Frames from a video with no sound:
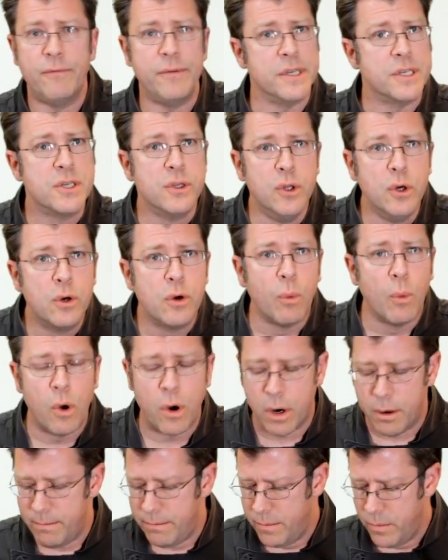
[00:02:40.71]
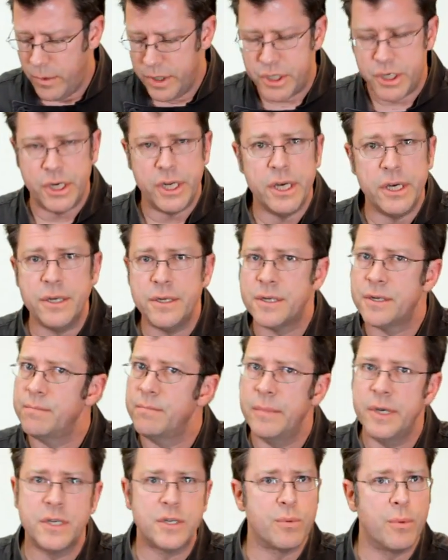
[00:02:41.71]
If it's lukewarm, which it is,
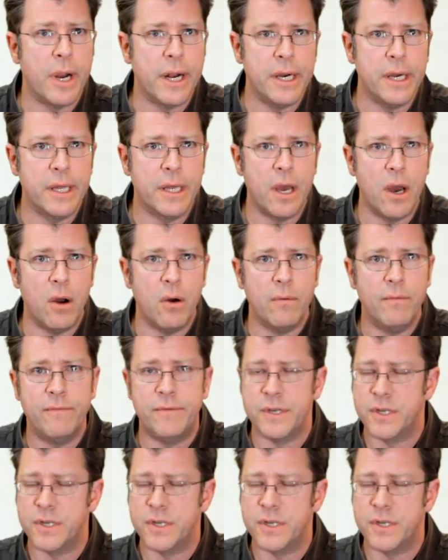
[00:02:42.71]
it's ready to go.